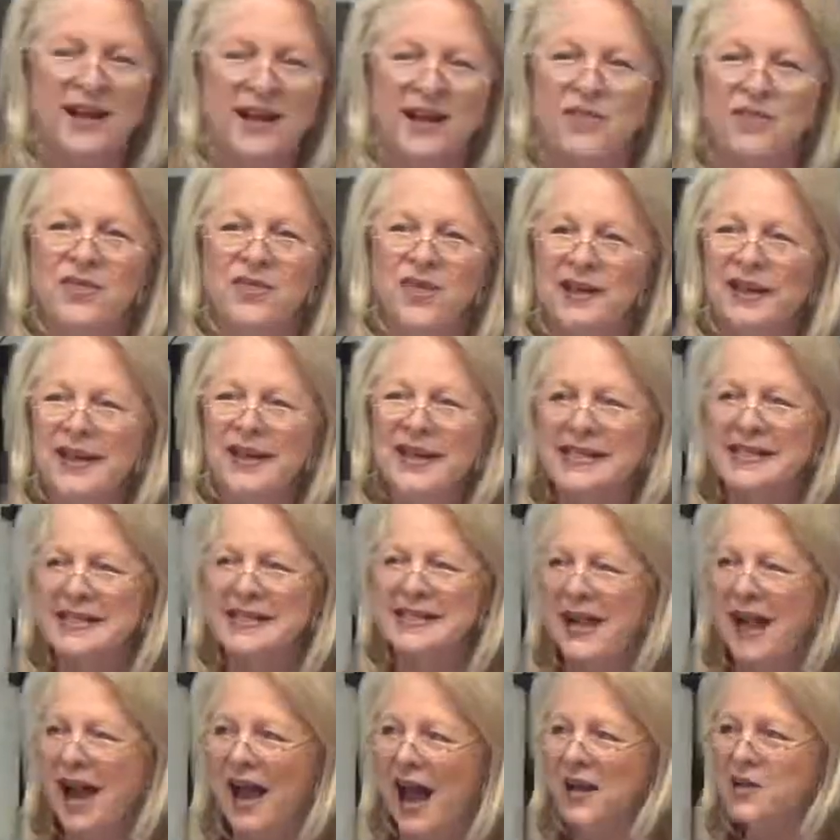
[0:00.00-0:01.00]
The list
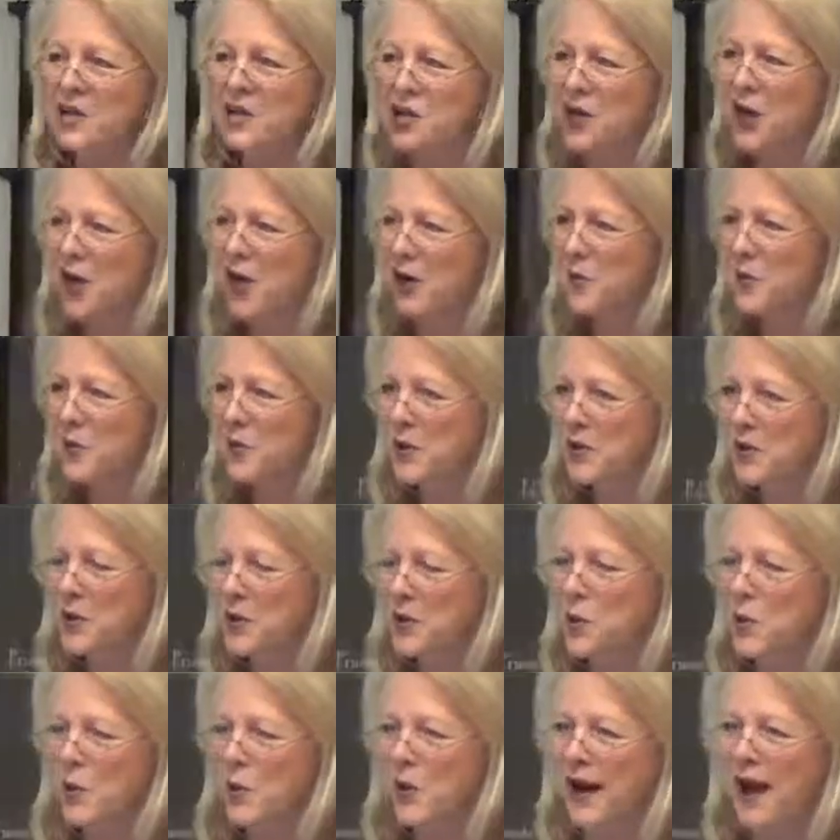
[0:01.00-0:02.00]
I shared with
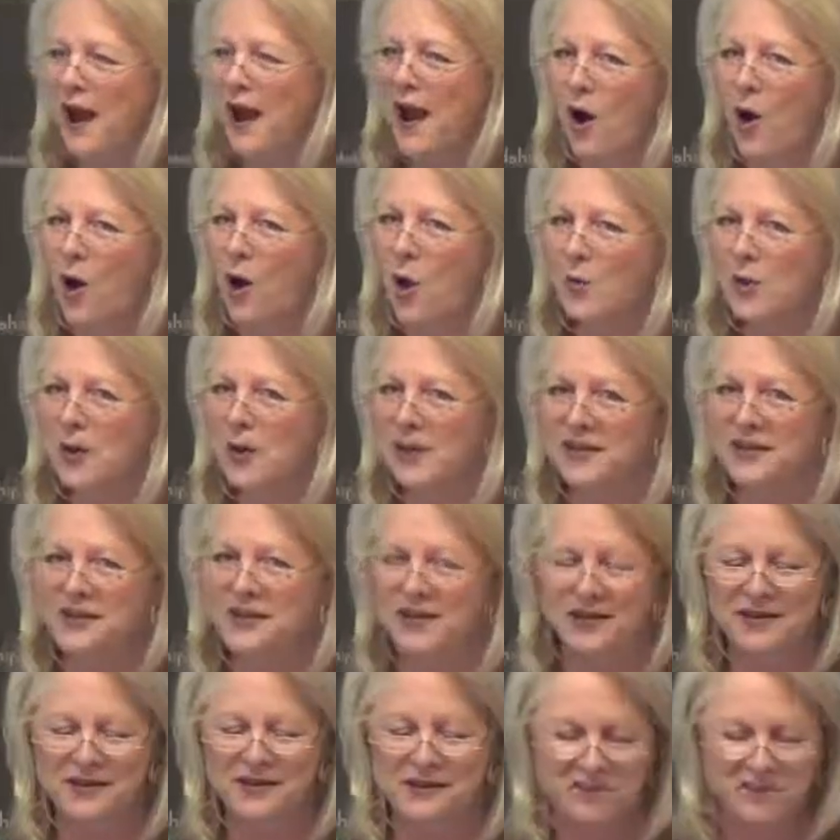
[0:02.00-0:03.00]
you when I opened
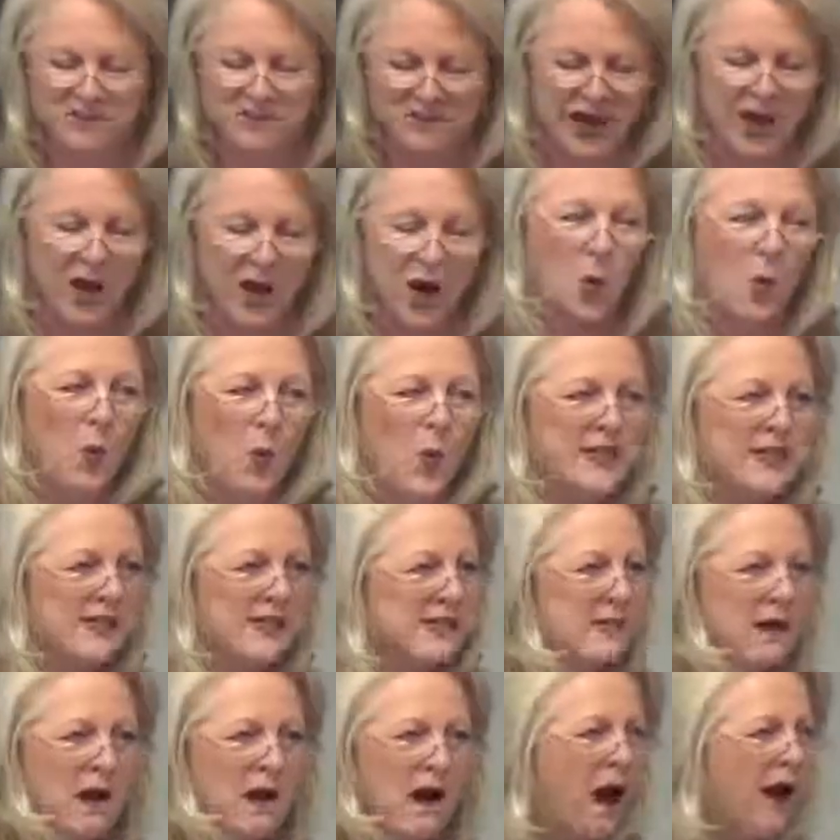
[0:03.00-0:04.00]
was
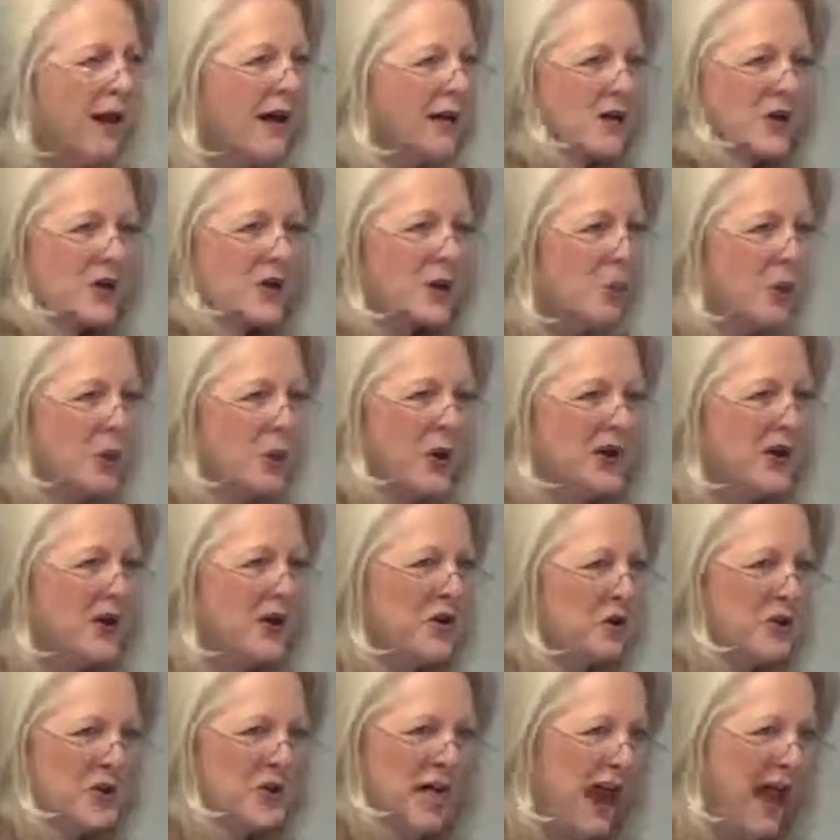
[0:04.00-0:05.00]
not to bring
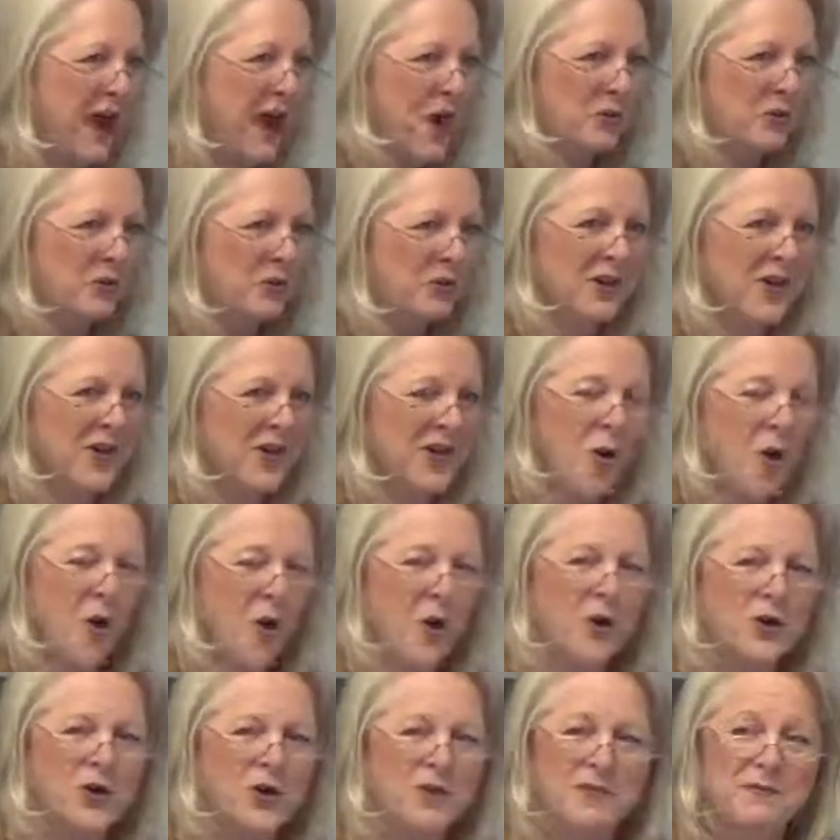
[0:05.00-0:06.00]
you down,
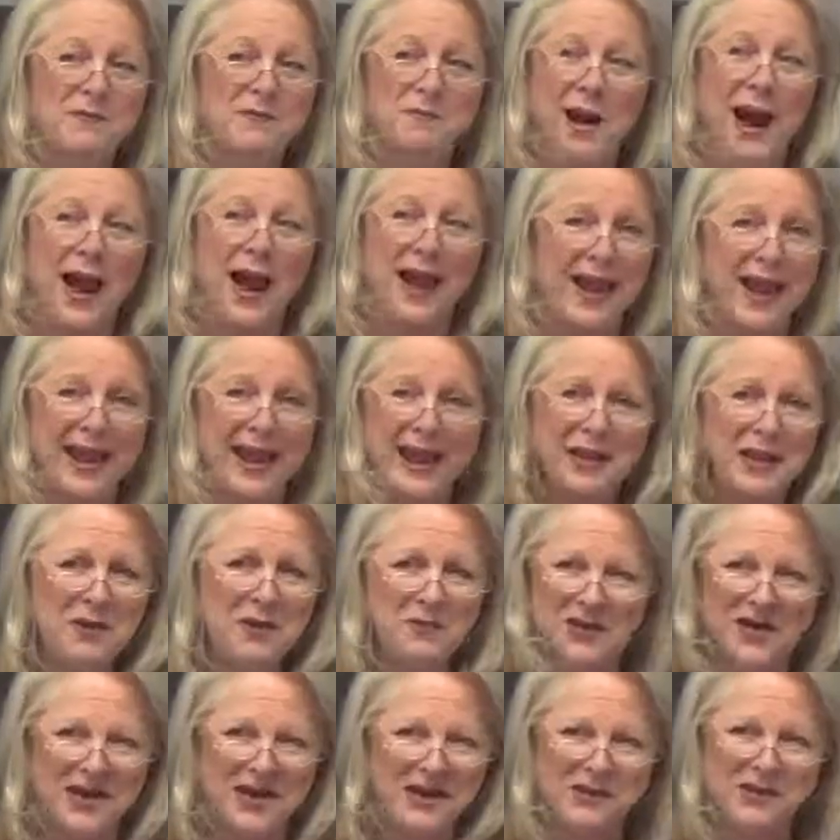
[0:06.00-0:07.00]
or by any
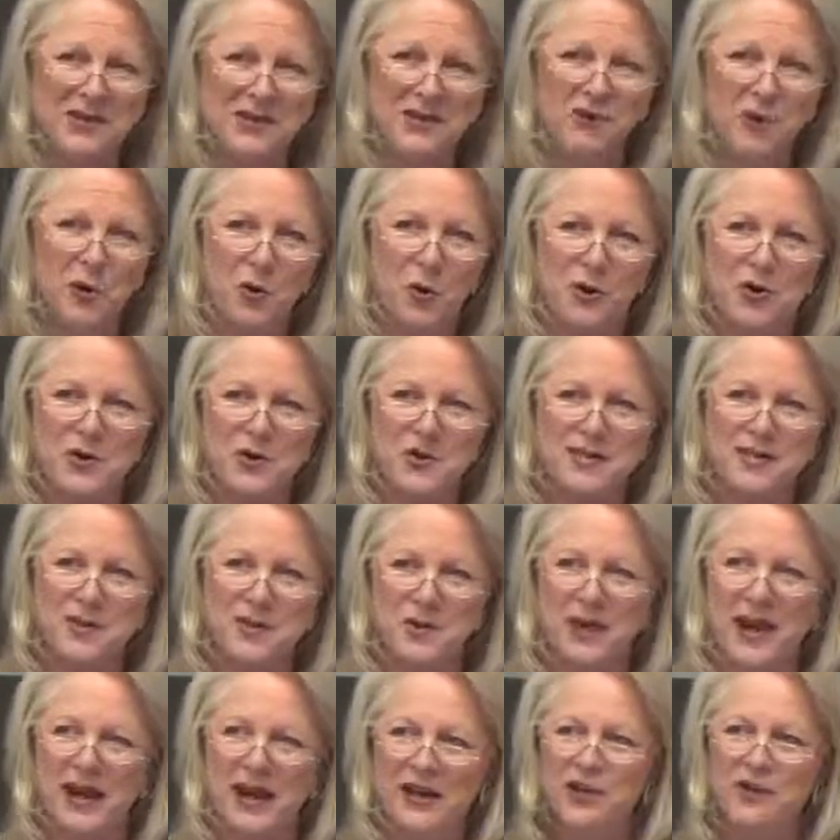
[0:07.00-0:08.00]
means, of course, to
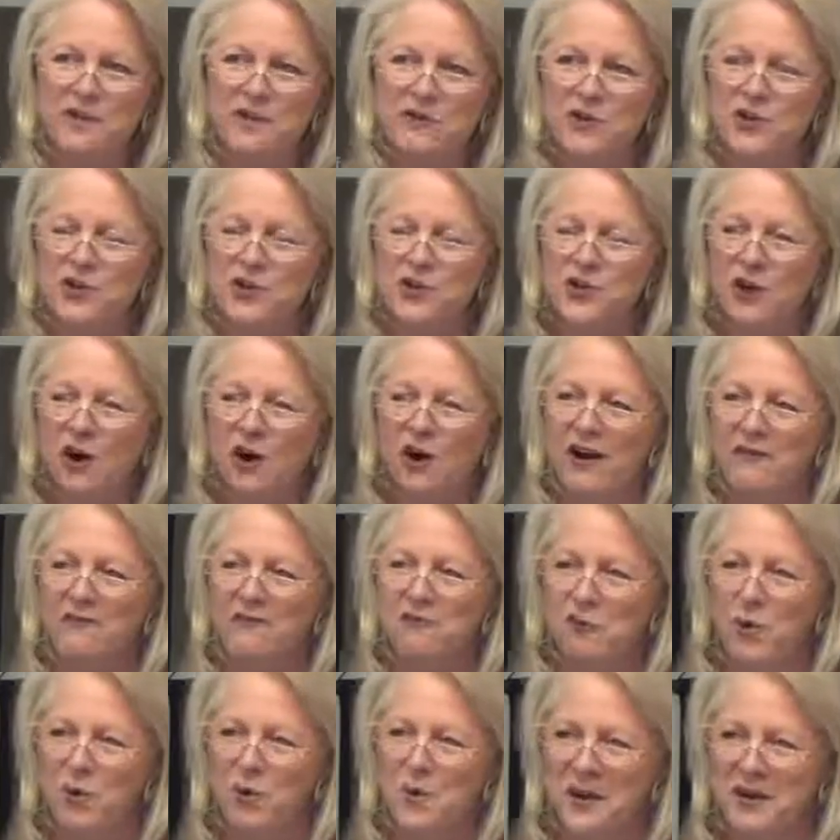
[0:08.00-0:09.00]
make you feel sorry
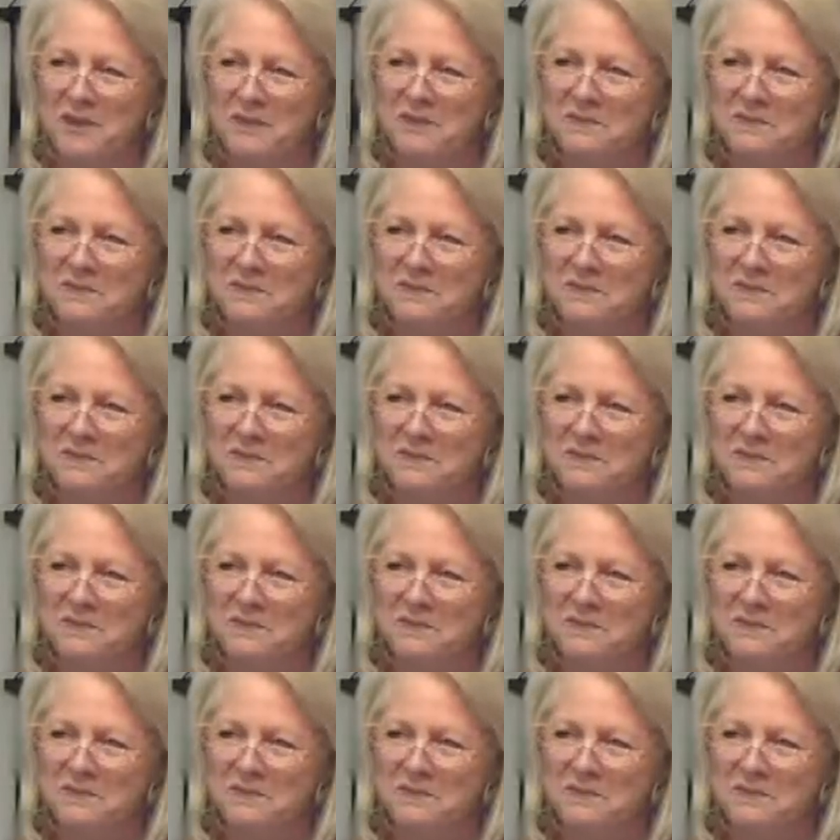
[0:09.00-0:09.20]
for me.